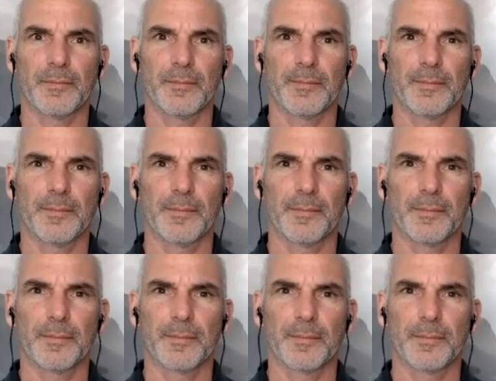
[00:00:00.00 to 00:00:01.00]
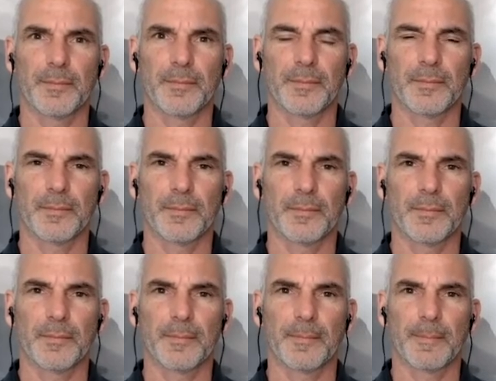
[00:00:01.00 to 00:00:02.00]

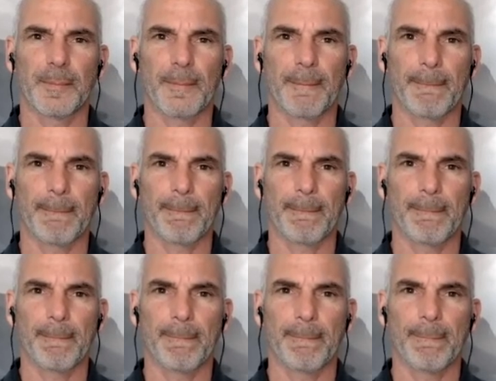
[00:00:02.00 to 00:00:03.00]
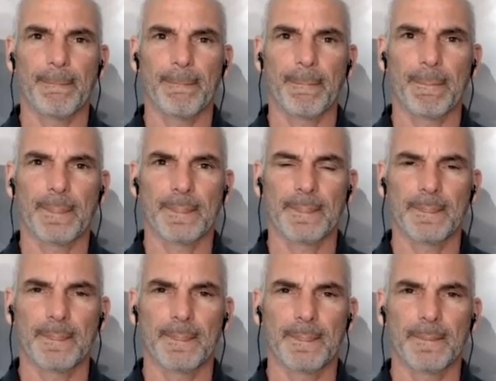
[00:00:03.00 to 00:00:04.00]

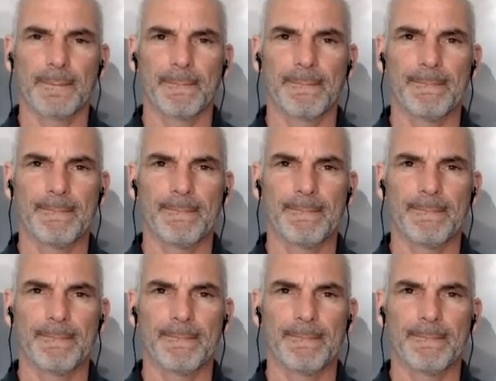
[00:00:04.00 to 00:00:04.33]
The person shown says nothing.